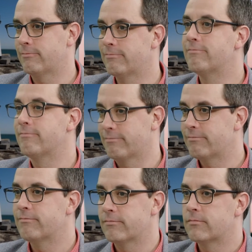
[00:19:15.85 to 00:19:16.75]
They don't use
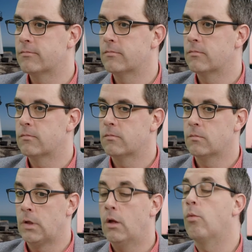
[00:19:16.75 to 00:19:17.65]
the public school
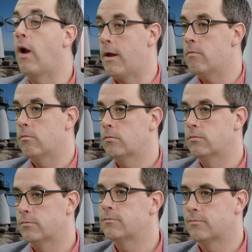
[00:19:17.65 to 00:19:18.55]
system. They right. don't
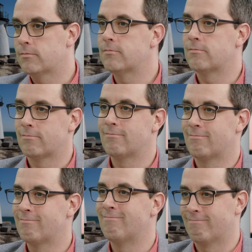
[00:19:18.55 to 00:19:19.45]
use our island
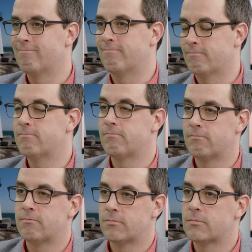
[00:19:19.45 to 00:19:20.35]
home or
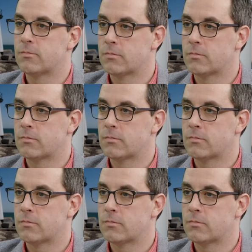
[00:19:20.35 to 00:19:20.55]
maybe